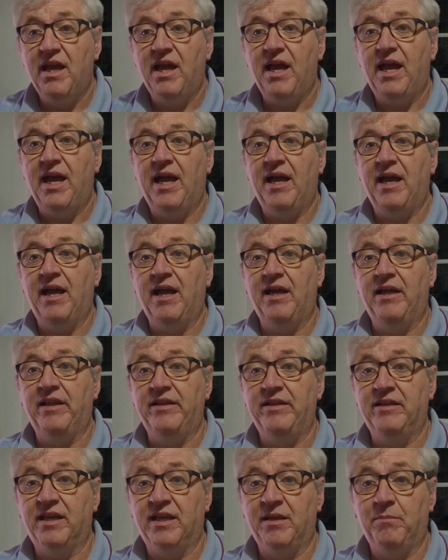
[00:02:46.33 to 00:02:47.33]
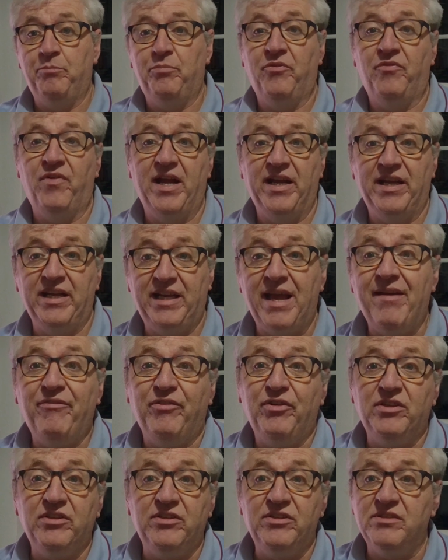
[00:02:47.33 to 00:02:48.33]
and had provided
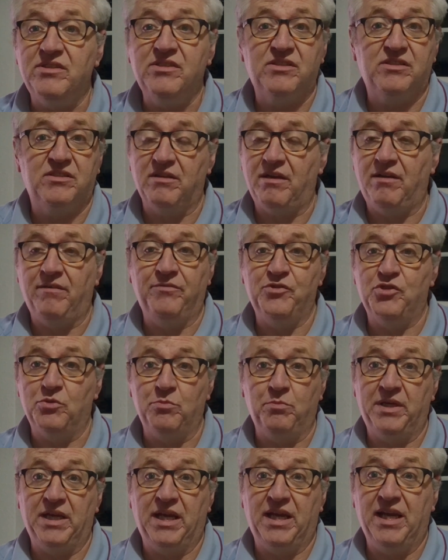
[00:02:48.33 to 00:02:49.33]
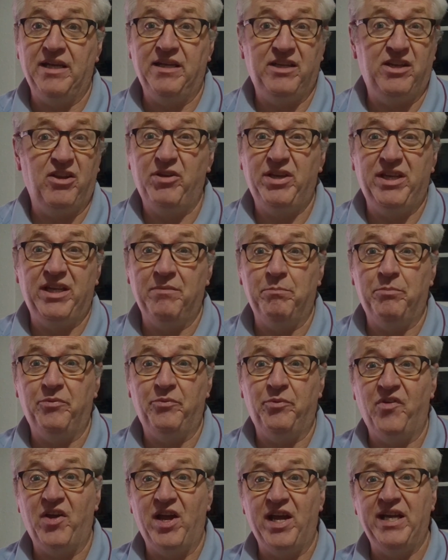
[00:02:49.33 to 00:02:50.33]
evidence of some kind of, you can
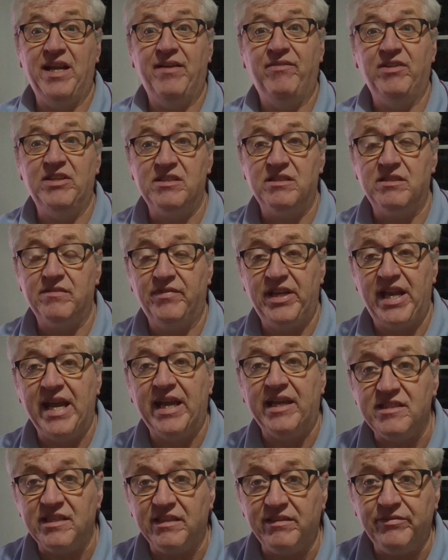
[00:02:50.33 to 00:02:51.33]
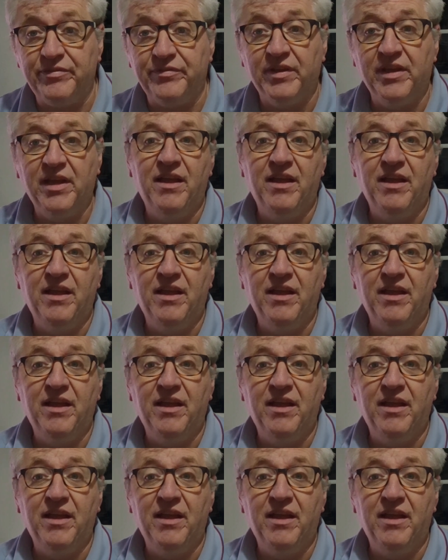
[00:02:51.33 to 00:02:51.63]
provide evidence of a negative,